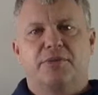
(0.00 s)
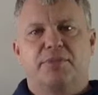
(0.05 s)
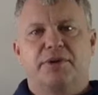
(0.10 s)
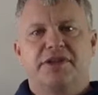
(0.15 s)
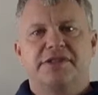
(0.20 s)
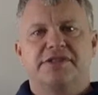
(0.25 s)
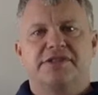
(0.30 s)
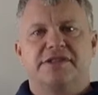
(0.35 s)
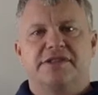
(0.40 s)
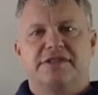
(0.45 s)

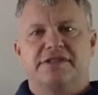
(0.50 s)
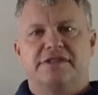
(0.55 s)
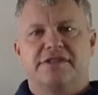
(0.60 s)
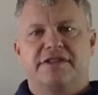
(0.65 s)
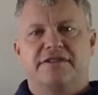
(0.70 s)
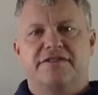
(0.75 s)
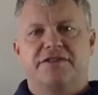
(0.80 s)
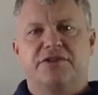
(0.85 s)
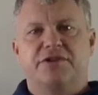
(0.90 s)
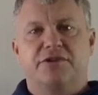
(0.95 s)
business,
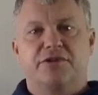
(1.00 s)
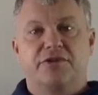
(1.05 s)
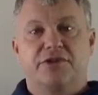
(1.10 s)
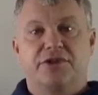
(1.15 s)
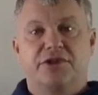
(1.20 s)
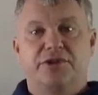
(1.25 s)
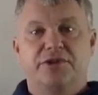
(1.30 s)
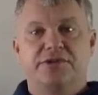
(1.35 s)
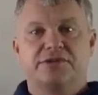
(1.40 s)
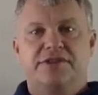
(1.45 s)
if you're
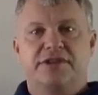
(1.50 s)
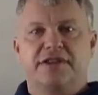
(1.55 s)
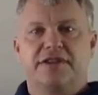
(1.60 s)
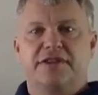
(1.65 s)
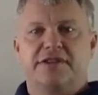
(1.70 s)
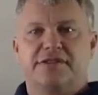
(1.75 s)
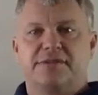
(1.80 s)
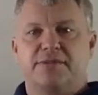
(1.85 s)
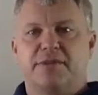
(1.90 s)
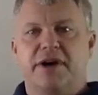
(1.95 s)
using
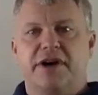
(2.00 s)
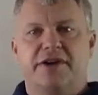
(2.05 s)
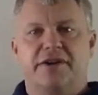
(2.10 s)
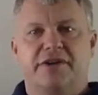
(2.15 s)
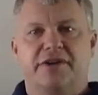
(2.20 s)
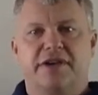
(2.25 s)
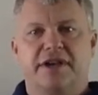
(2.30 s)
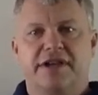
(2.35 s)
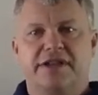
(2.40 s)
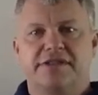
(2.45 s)
this
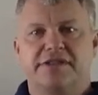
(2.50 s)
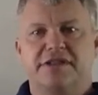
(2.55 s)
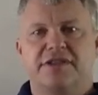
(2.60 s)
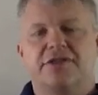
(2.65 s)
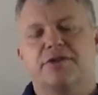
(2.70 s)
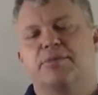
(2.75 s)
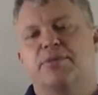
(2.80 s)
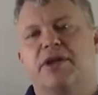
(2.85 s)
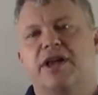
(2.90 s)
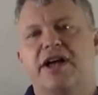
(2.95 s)
model, has
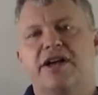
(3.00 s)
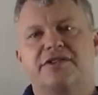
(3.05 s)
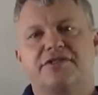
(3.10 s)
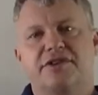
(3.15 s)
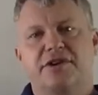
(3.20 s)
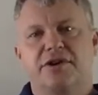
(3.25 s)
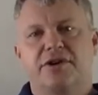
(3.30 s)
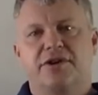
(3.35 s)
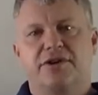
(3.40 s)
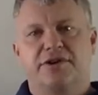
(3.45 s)
either
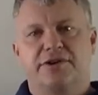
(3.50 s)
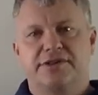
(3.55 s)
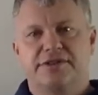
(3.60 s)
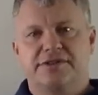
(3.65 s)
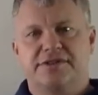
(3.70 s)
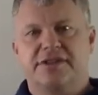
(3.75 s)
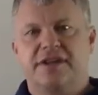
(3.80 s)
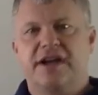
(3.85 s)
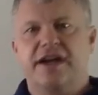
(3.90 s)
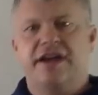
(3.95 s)
plateaued or
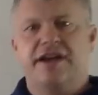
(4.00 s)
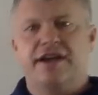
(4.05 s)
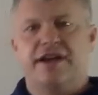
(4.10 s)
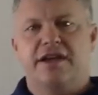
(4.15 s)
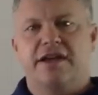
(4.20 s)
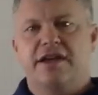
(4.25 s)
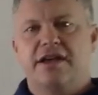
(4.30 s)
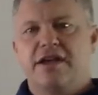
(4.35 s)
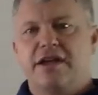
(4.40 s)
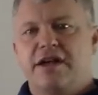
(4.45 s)
is
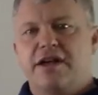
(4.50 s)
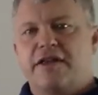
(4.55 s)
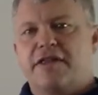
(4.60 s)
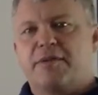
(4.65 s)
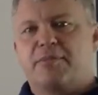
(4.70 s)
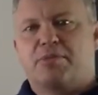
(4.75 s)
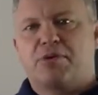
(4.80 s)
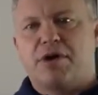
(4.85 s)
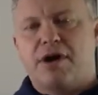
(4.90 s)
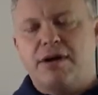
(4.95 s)
dying.
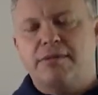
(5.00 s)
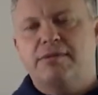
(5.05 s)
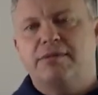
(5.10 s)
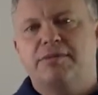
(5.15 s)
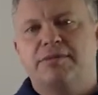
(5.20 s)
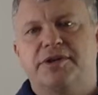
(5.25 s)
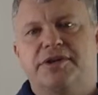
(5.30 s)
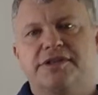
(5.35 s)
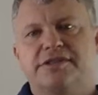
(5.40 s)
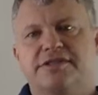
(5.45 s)
The
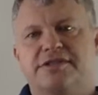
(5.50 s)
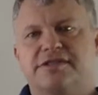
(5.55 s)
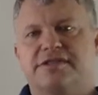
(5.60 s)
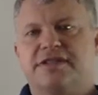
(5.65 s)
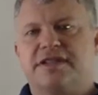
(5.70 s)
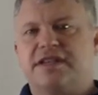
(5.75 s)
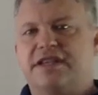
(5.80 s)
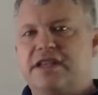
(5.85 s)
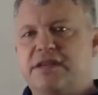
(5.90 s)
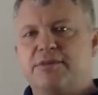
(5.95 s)
problem is
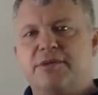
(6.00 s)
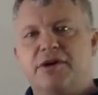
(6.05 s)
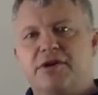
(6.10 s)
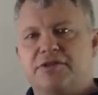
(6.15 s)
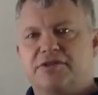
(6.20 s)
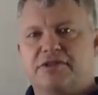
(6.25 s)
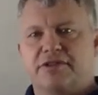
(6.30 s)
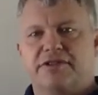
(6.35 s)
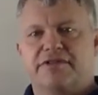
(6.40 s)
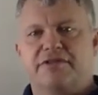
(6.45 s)
the
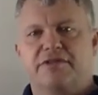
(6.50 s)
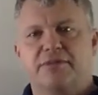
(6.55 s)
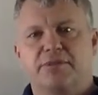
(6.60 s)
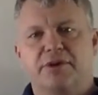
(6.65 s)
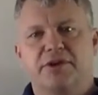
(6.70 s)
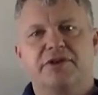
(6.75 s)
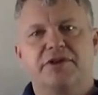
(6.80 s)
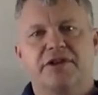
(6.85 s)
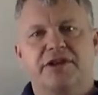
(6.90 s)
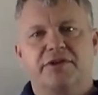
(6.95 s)
email
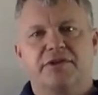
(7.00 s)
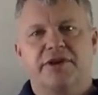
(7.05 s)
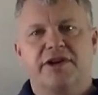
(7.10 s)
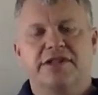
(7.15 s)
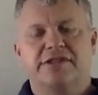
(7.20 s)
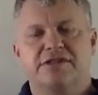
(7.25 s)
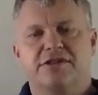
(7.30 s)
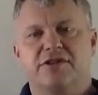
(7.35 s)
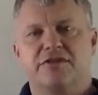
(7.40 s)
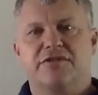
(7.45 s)
deliverability
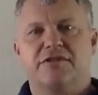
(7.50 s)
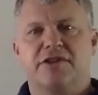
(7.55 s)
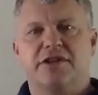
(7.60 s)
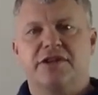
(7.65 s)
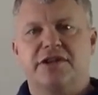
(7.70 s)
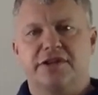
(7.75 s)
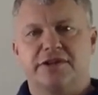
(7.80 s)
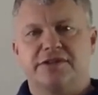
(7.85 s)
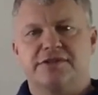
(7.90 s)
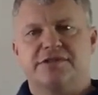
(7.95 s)
rates over the
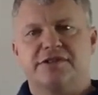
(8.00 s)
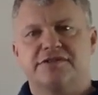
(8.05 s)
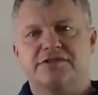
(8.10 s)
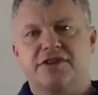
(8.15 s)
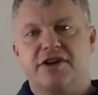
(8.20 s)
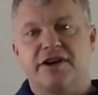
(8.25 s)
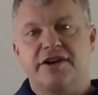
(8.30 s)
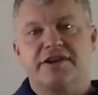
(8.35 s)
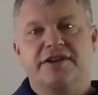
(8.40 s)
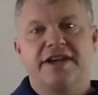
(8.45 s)
years has
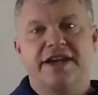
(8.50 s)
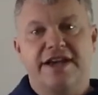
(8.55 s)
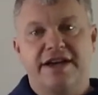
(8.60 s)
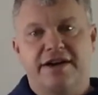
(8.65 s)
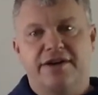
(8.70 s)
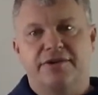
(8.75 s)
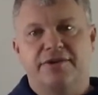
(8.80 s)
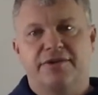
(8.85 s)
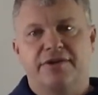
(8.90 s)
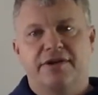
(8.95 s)
gone
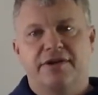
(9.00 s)
down.